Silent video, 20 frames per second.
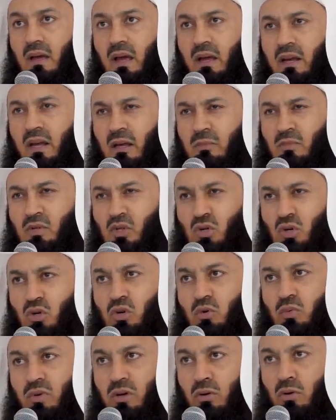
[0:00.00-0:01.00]
And I'm
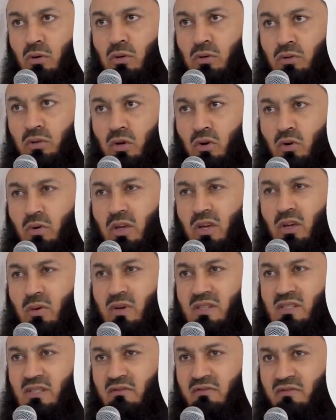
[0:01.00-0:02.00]
sure we all know he
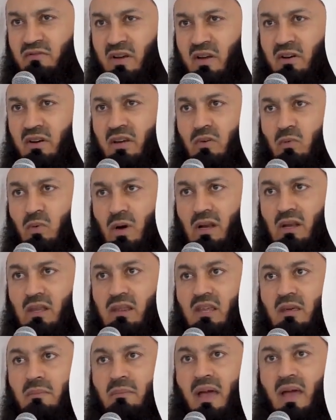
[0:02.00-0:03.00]
was a very
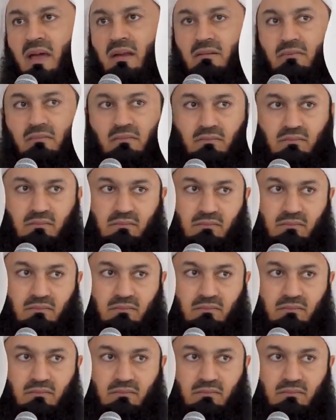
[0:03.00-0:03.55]
wealthy man.